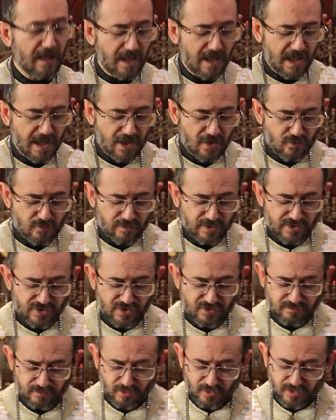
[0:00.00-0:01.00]
How
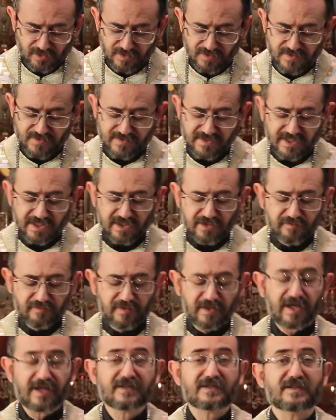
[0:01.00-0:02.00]
much more
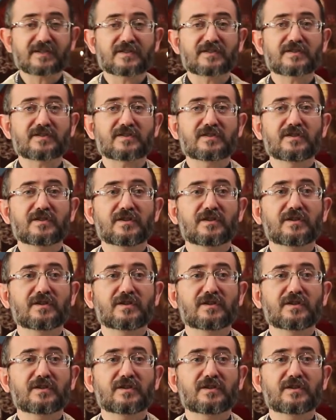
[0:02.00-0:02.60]
sacrifices